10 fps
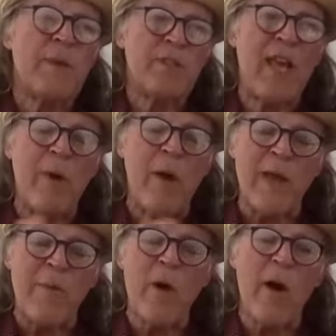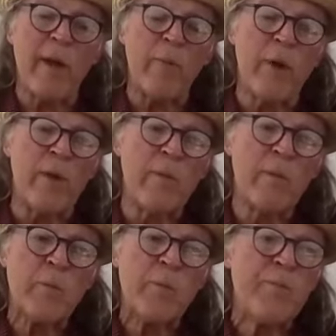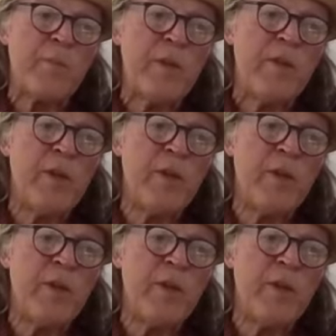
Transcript: Same way with Emma Hardinge Britten, she